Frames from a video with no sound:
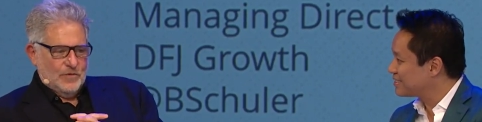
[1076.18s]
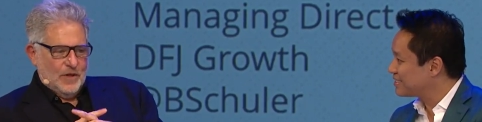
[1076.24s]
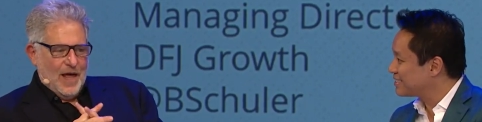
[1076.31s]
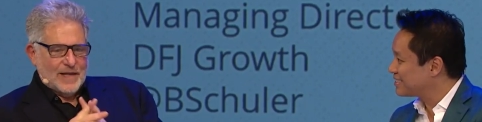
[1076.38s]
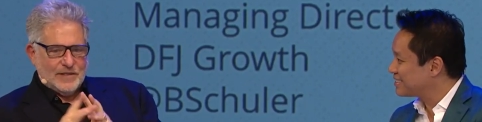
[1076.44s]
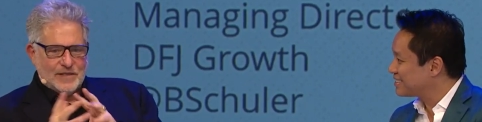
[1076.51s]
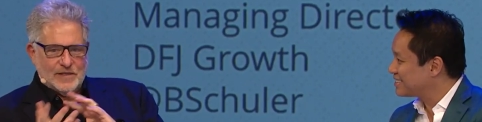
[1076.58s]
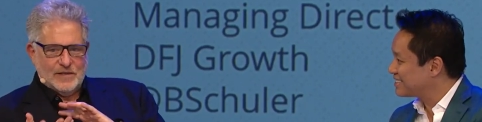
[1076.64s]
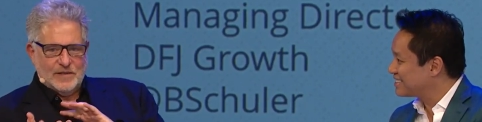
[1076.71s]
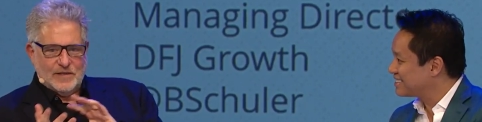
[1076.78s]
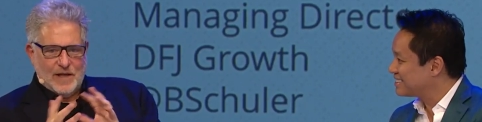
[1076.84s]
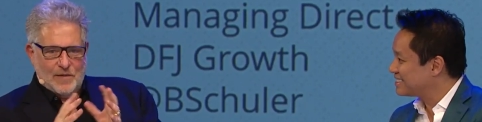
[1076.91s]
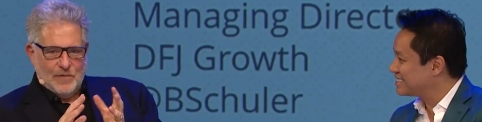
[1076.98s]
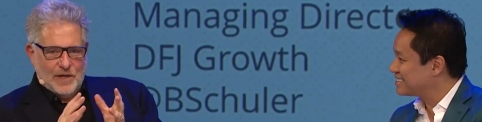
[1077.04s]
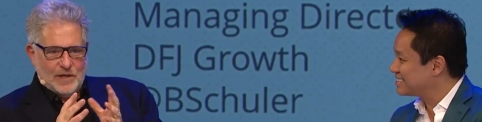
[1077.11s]
Speaker 1: lessons
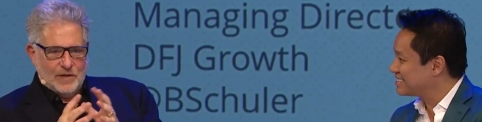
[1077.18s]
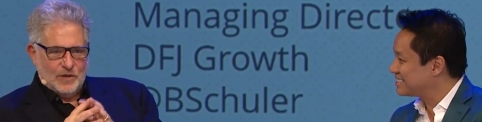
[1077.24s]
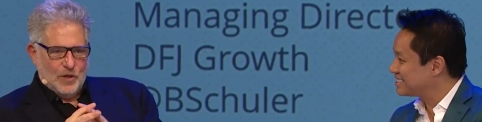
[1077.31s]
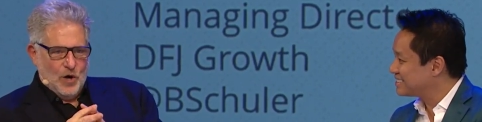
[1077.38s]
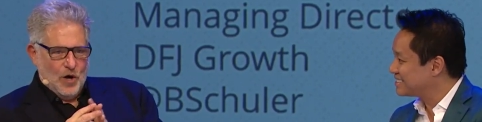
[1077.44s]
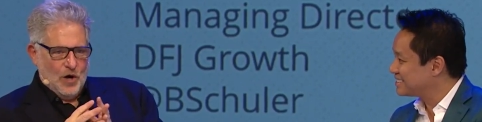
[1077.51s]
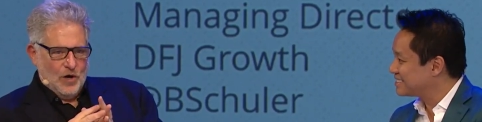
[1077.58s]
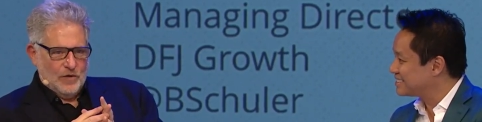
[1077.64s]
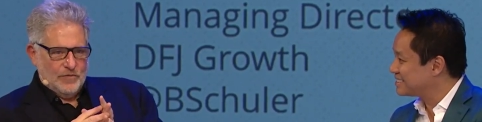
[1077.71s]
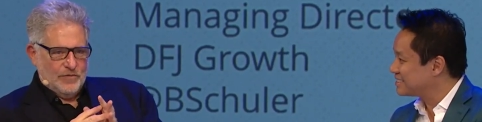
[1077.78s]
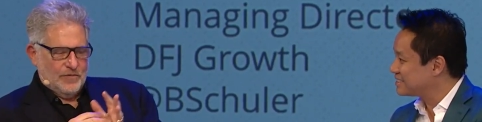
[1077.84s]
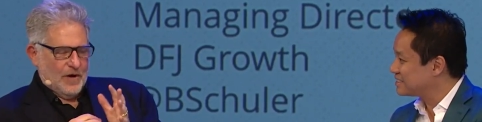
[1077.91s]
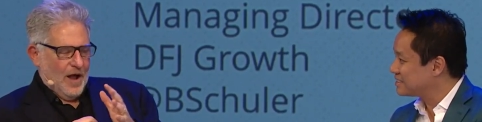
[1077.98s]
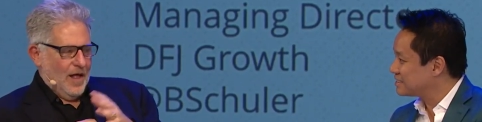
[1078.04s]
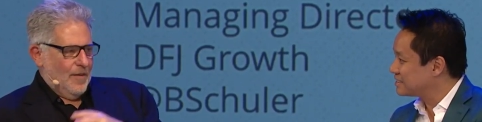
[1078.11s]
that we can learn
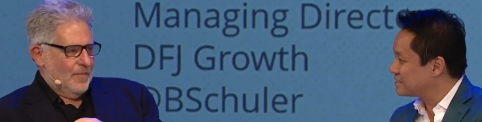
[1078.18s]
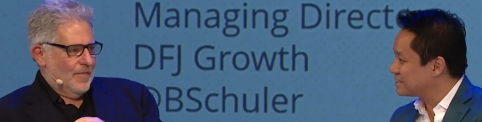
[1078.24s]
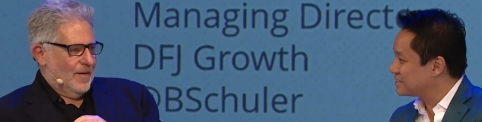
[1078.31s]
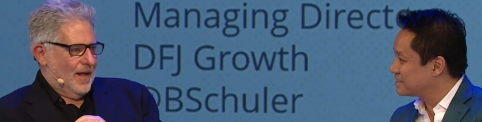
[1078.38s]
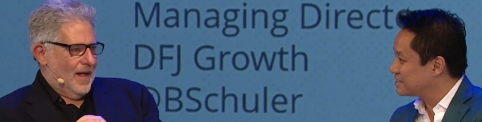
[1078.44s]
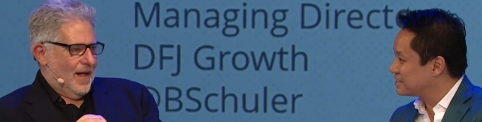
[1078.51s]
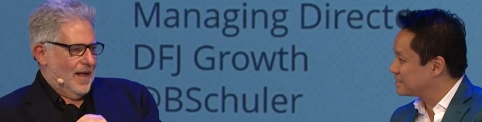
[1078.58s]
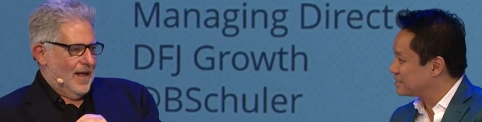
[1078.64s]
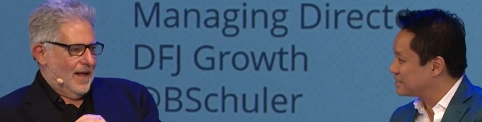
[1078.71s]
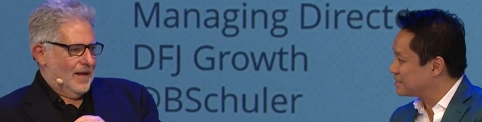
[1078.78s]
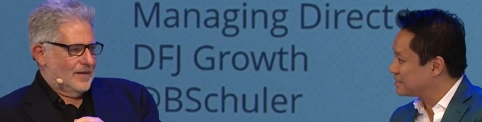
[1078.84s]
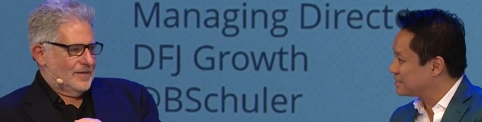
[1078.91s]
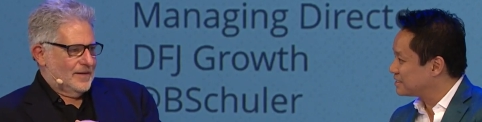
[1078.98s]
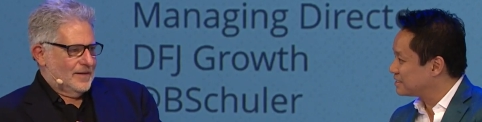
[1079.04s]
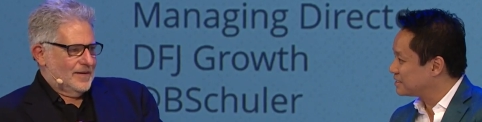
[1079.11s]
from uh,
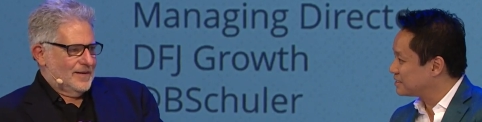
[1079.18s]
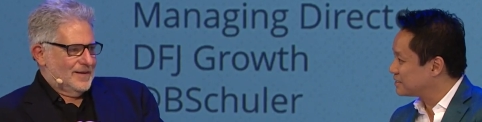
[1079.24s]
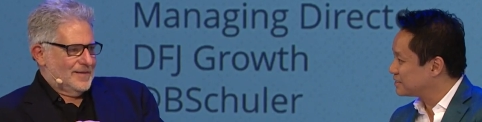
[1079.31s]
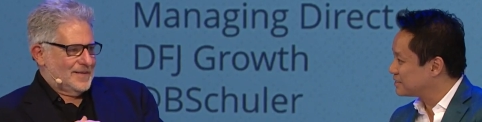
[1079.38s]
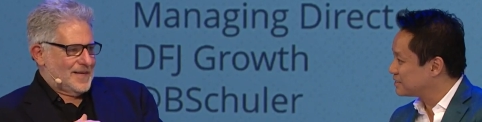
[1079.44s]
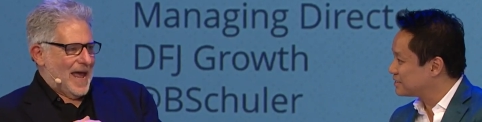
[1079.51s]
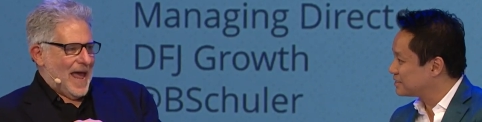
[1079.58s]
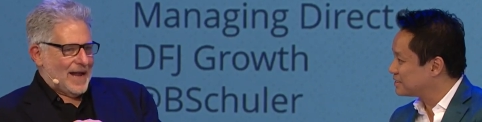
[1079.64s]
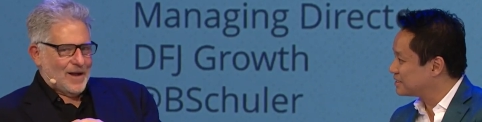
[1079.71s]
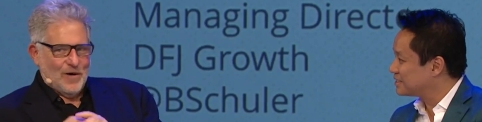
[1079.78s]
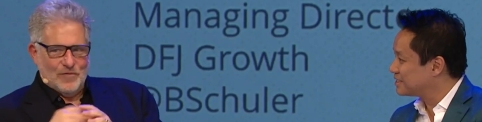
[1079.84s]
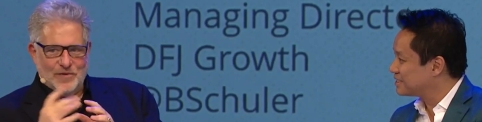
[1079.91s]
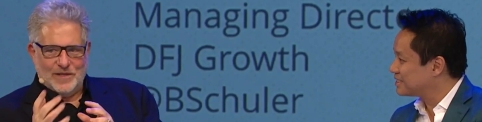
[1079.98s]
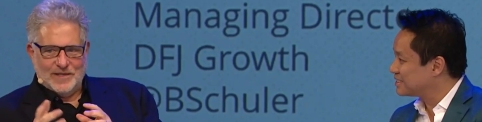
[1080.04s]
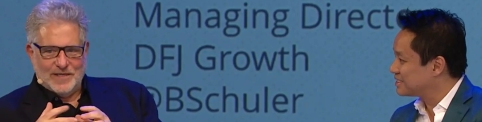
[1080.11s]
tech
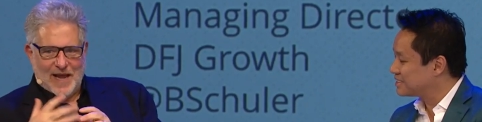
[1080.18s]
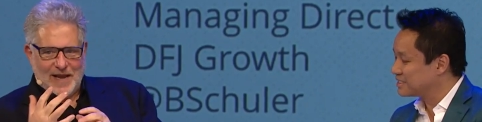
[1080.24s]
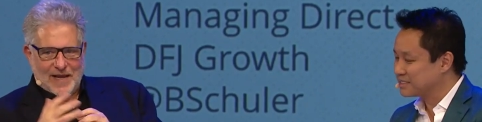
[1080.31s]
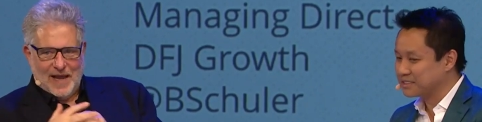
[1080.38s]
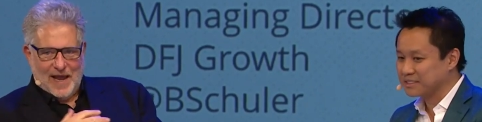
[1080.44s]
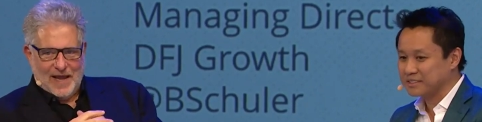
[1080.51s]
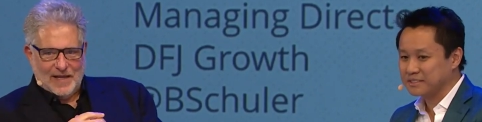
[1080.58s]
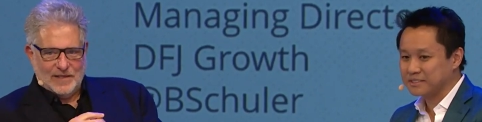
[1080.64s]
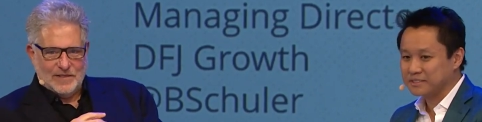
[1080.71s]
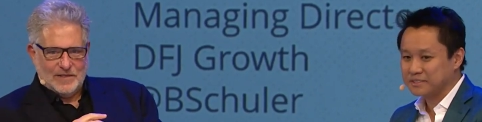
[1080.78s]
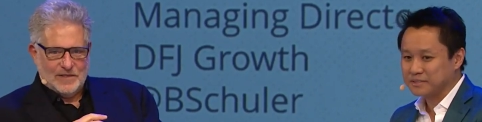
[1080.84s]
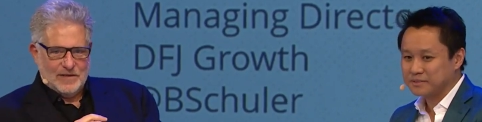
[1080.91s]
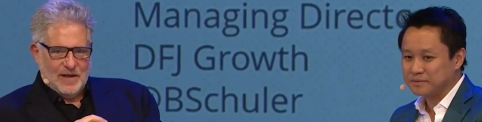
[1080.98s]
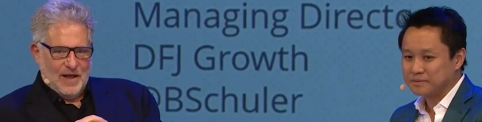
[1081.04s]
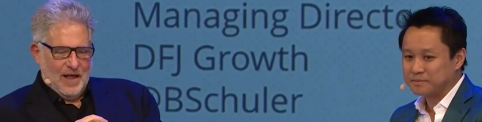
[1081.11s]
over the
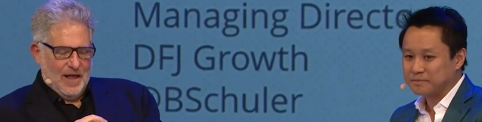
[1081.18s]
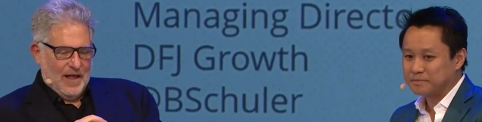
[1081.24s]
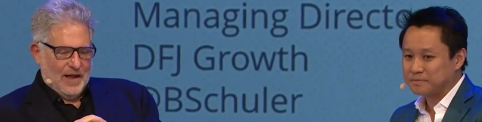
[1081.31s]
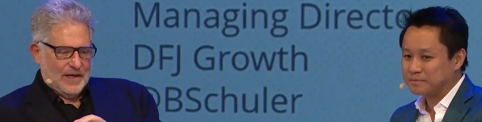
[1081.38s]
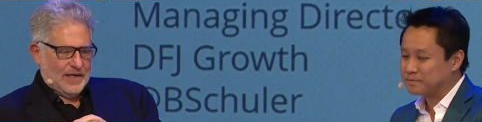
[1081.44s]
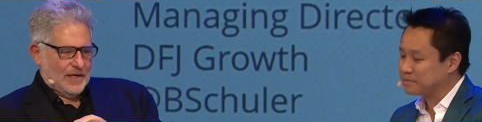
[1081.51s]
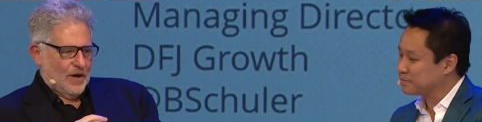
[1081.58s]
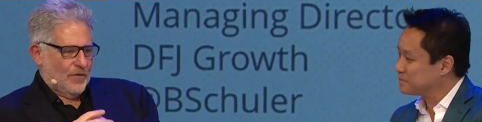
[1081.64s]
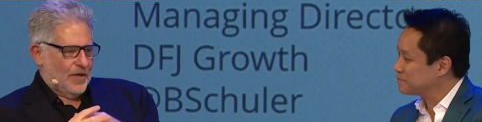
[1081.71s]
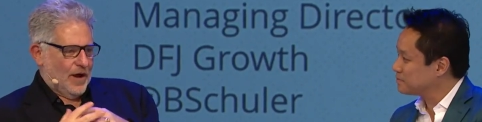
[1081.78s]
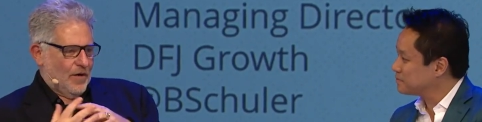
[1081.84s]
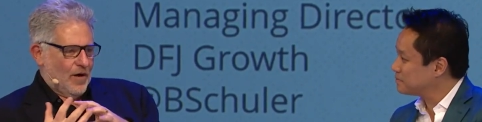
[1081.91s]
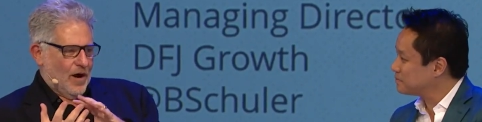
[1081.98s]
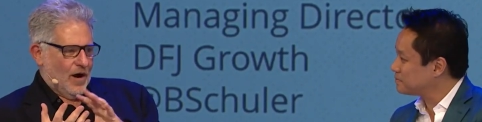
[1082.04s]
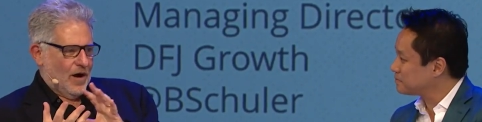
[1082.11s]
decades. Uh, you know,
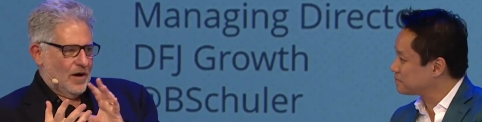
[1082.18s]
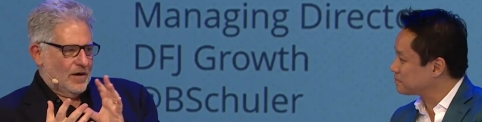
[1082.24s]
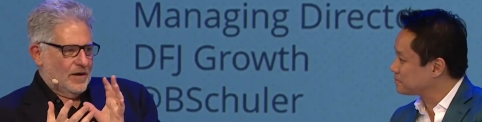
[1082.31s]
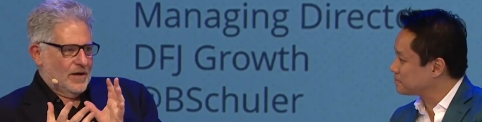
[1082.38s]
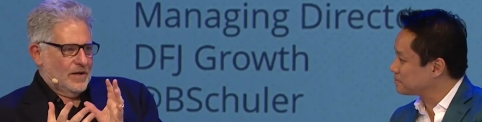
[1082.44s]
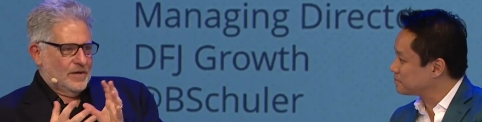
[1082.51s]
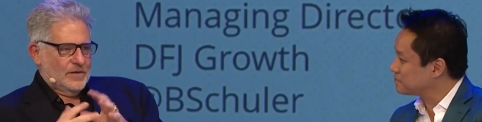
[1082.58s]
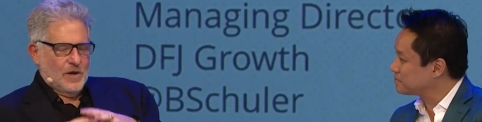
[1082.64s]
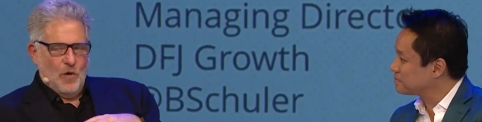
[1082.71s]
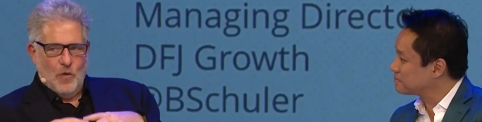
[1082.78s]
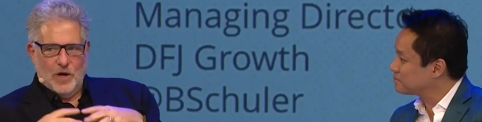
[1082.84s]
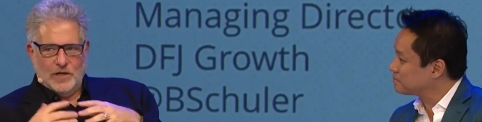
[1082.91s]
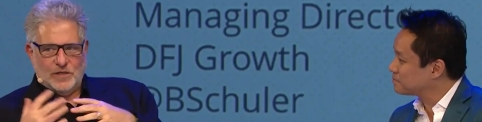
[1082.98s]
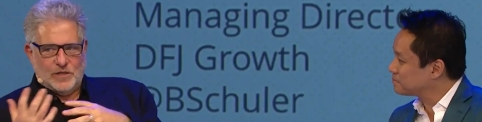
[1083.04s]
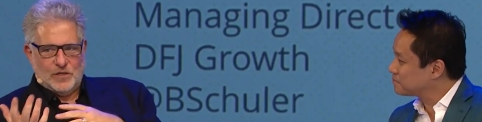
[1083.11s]
there are no
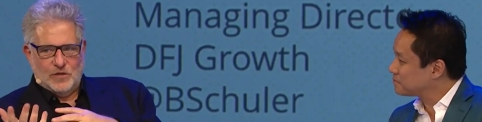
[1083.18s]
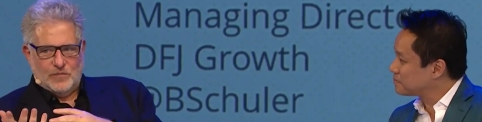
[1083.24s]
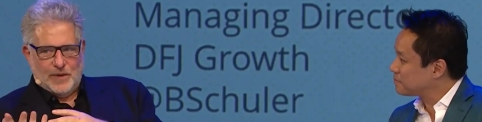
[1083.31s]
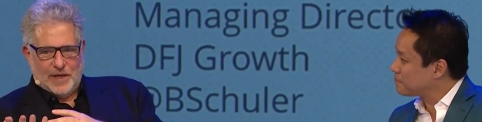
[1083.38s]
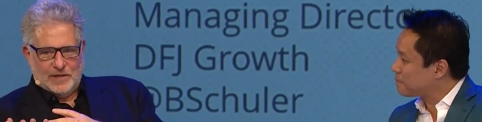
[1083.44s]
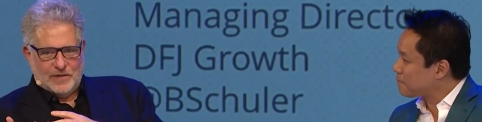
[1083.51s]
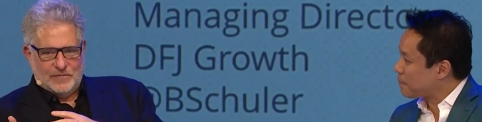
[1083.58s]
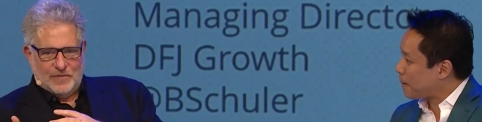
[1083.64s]
one is too big to